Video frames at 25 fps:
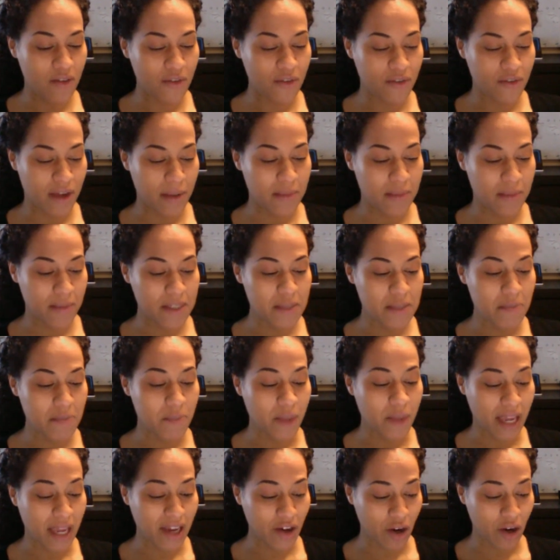famous
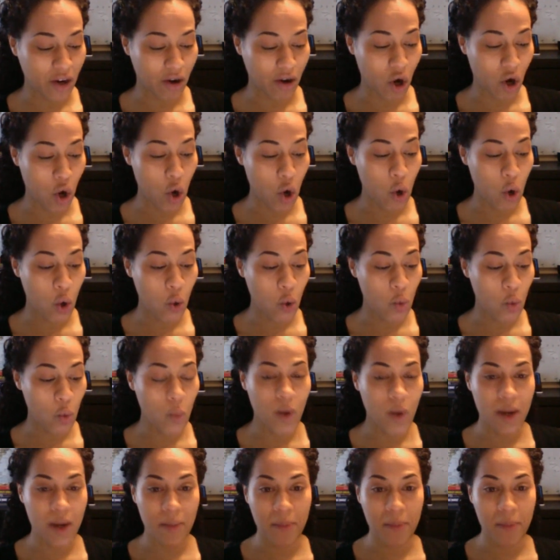baker, who
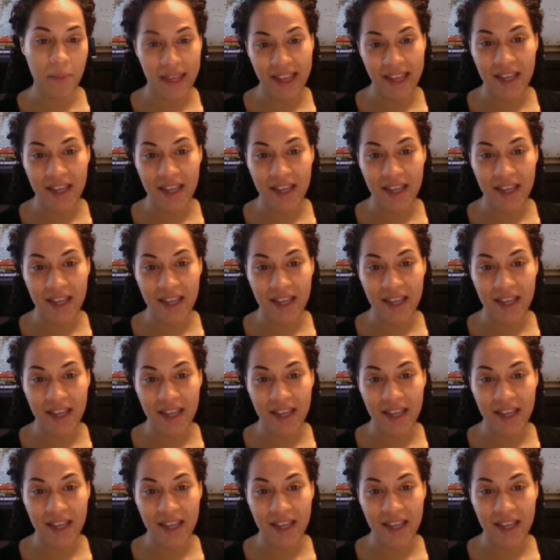would it be?